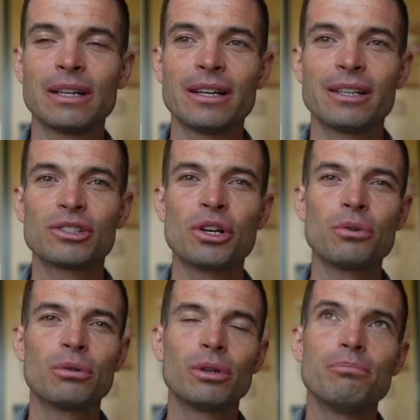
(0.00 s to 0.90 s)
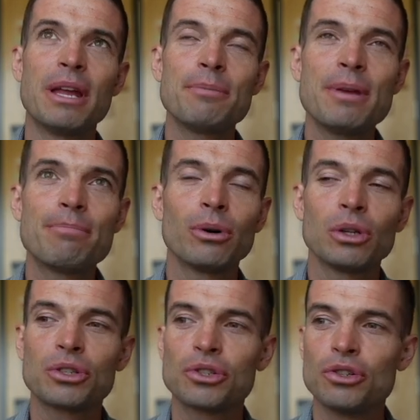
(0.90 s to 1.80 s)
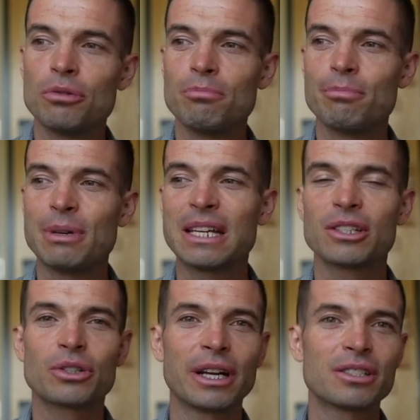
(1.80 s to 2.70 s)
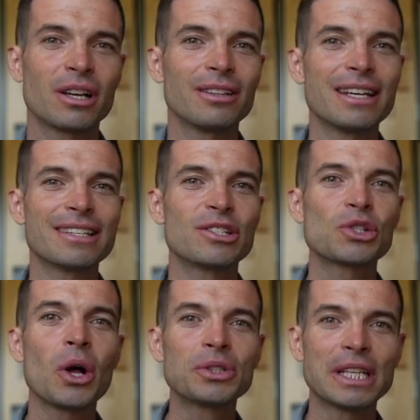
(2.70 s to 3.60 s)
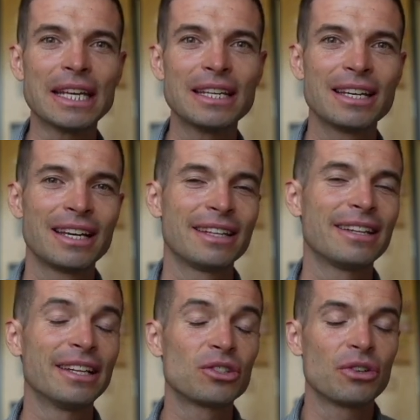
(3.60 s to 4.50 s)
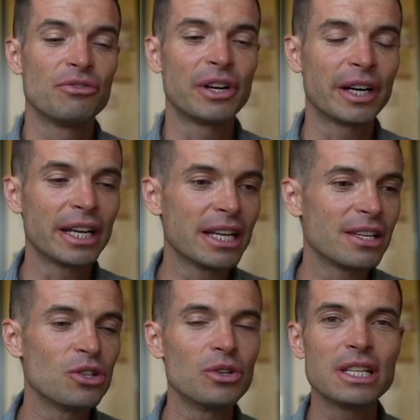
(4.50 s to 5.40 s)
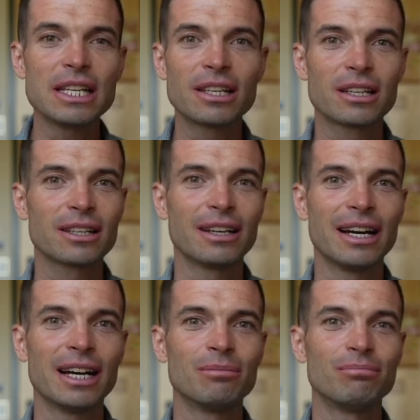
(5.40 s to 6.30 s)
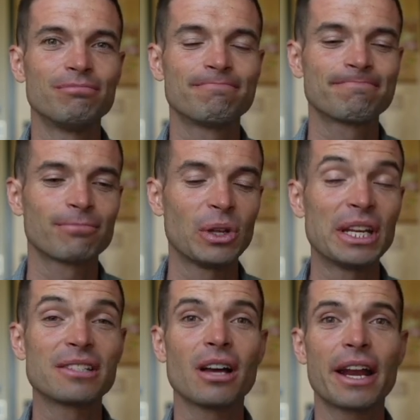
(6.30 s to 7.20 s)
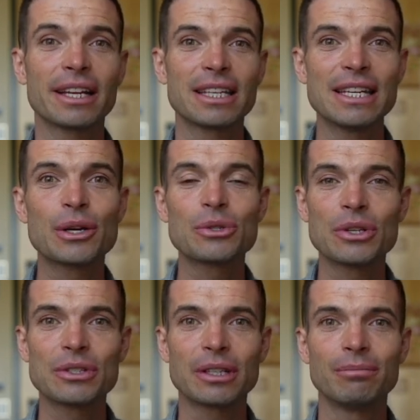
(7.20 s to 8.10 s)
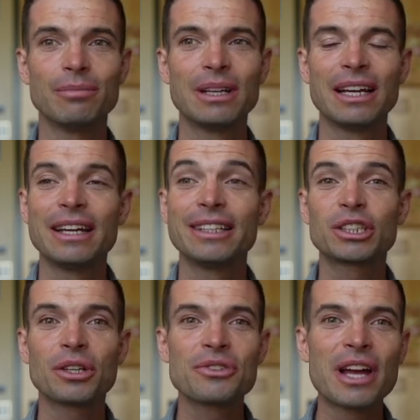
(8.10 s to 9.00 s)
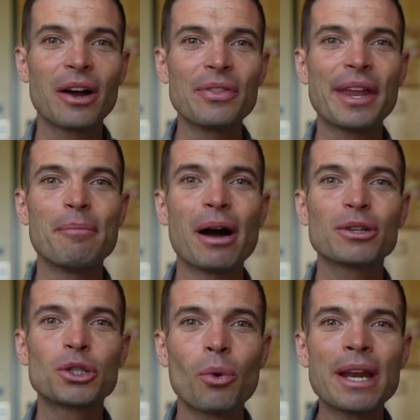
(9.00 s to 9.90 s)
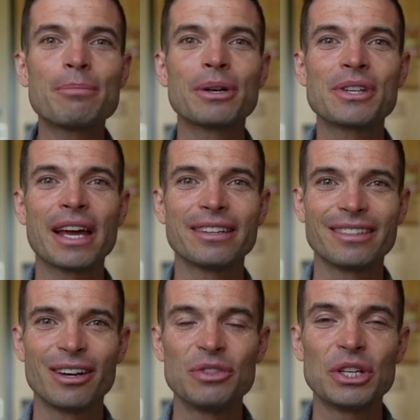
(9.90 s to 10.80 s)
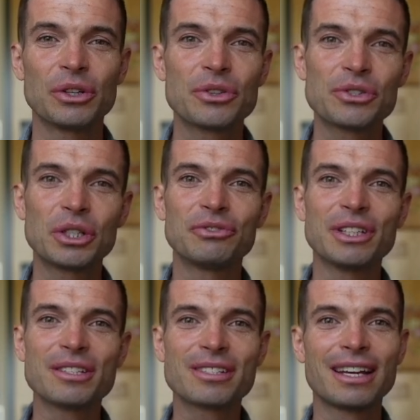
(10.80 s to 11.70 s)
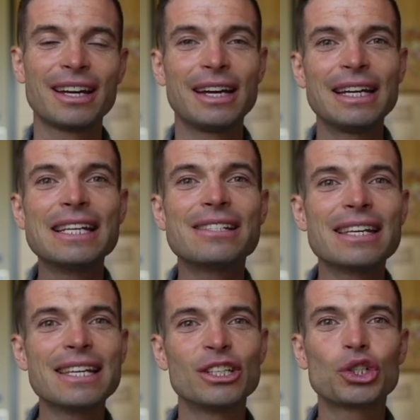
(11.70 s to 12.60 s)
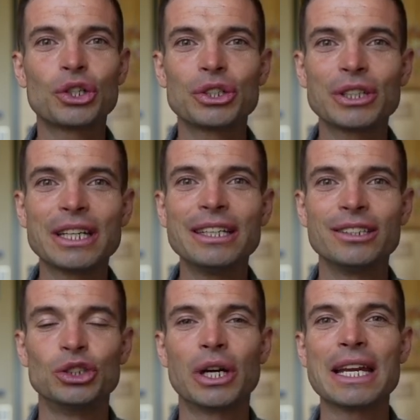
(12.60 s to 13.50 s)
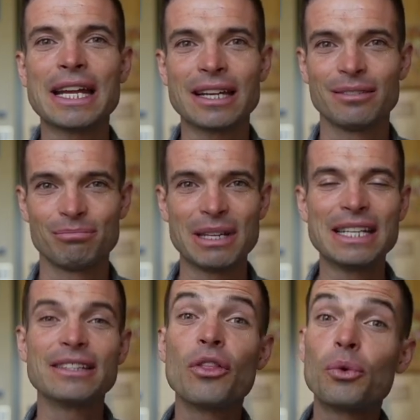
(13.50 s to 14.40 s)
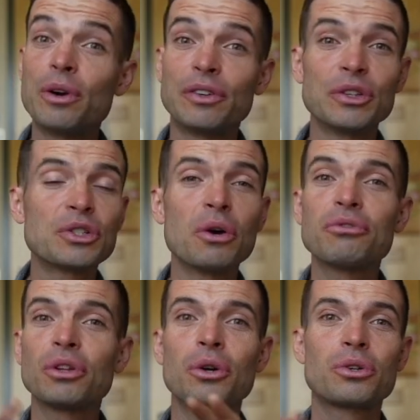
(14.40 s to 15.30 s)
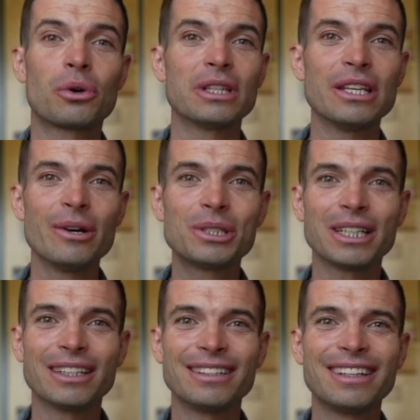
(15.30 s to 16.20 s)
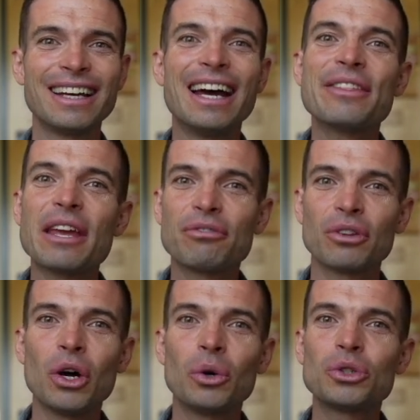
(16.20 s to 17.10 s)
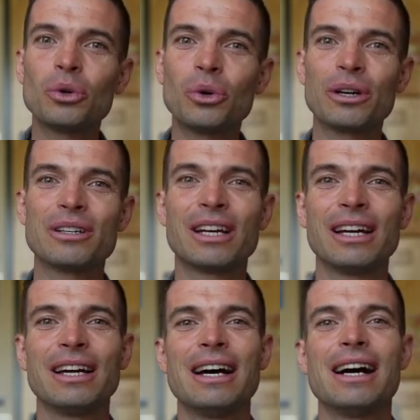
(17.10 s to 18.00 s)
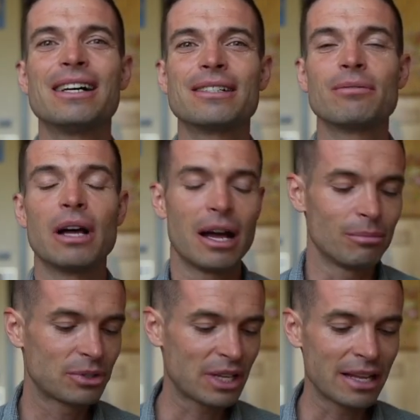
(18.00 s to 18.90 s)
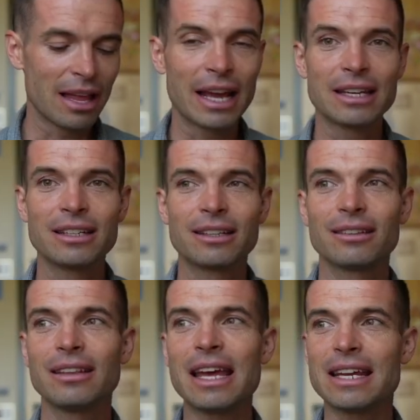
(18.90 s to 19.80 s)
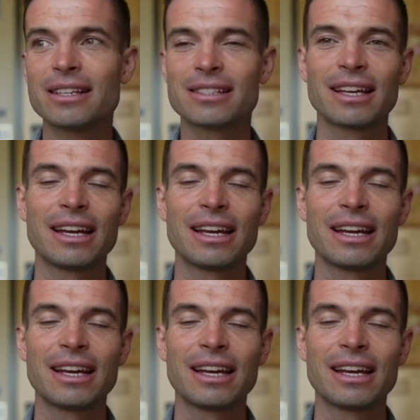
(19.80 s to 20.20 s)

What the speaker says: So many people assume because Great Salt Lake is salty that it's a very unique an exotic ecosystem. It turns out that about 20% of the Earth's surface is internally draining, meaning that the rivers don't flow toward the ocean. They flow toward saline lakes.